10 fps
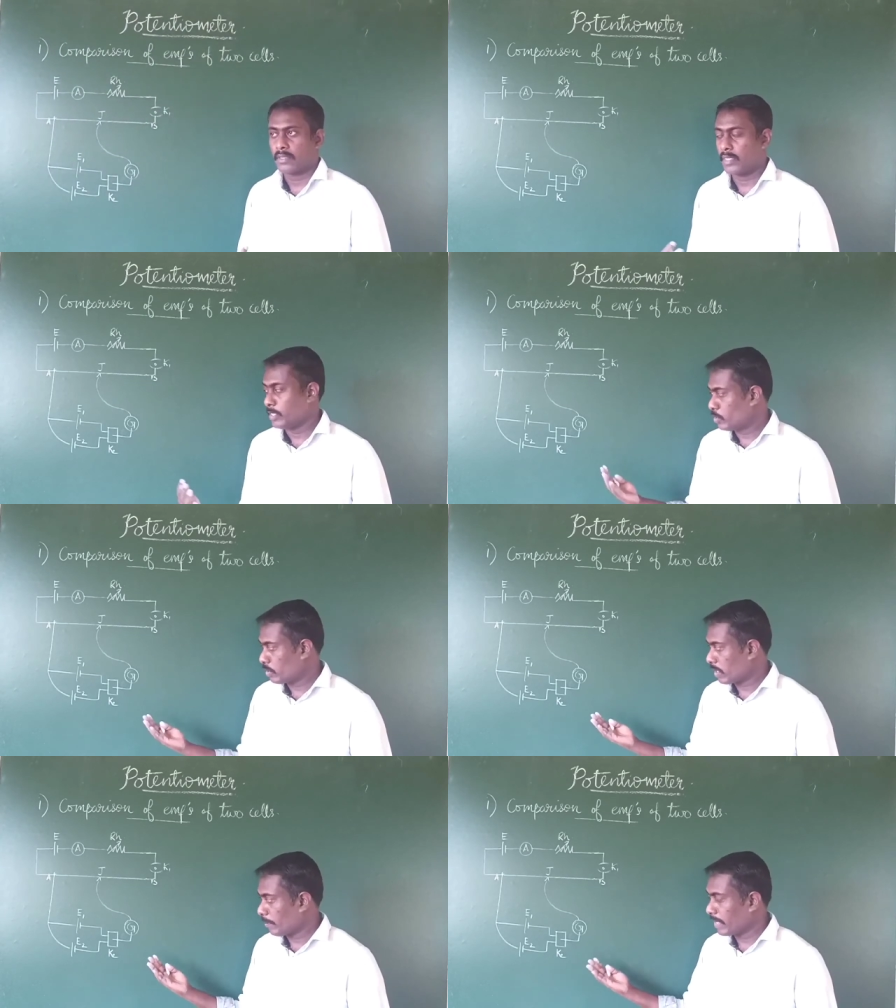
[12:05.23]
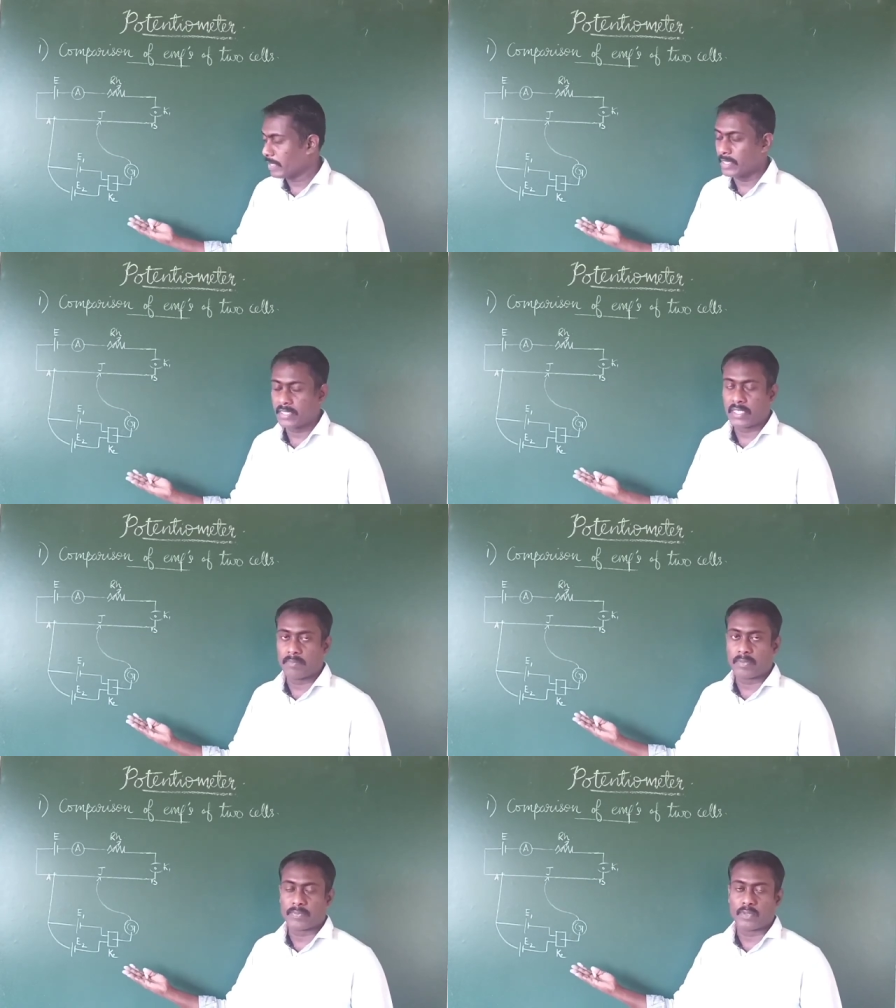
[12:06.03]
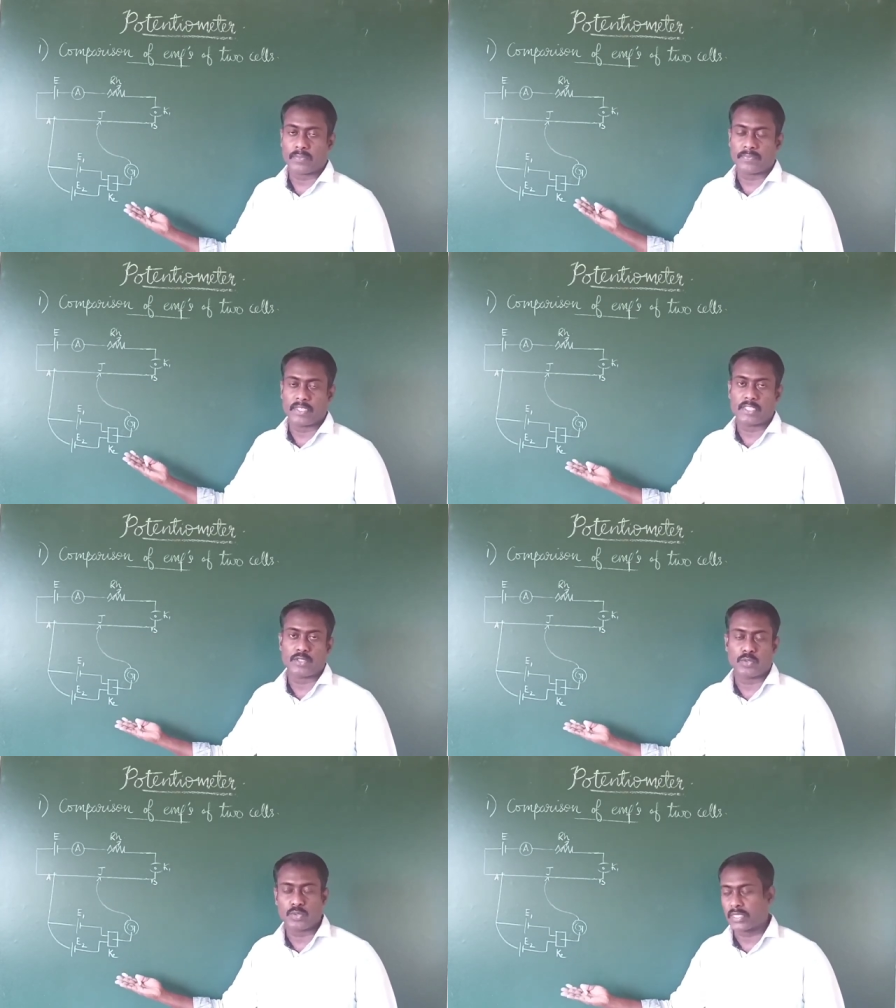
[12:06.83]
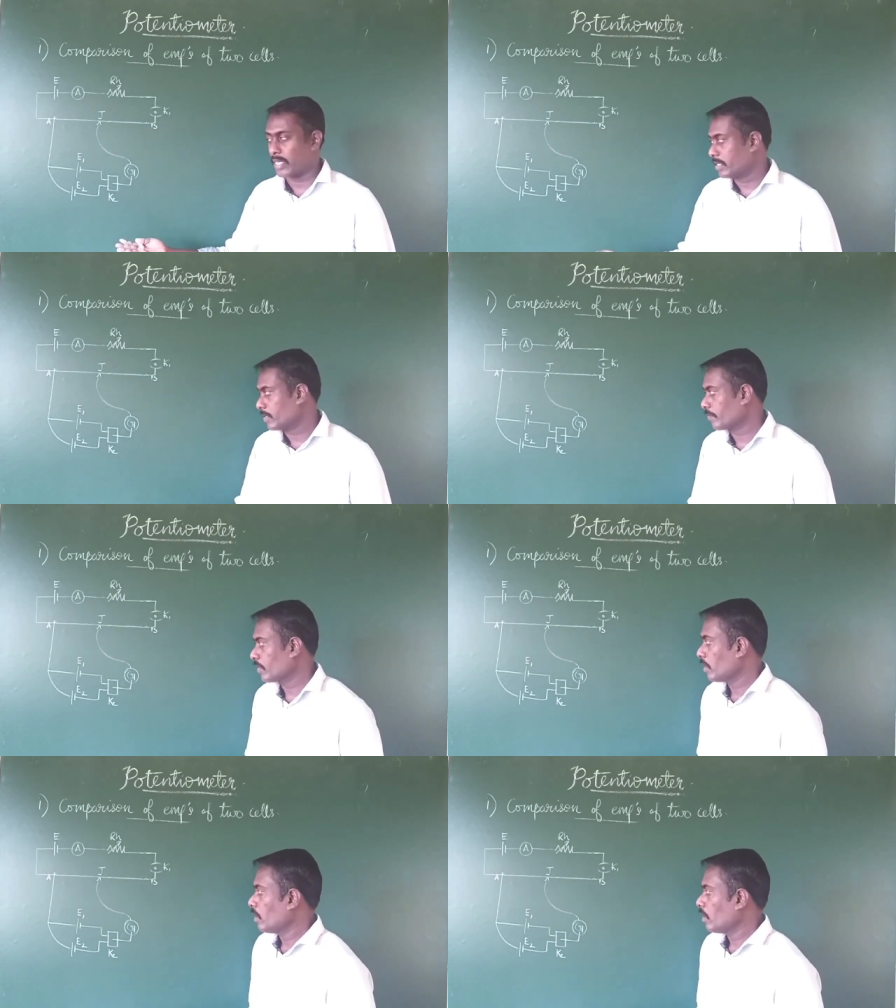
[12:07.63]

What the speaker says: these, to compare this EMF of these two cells,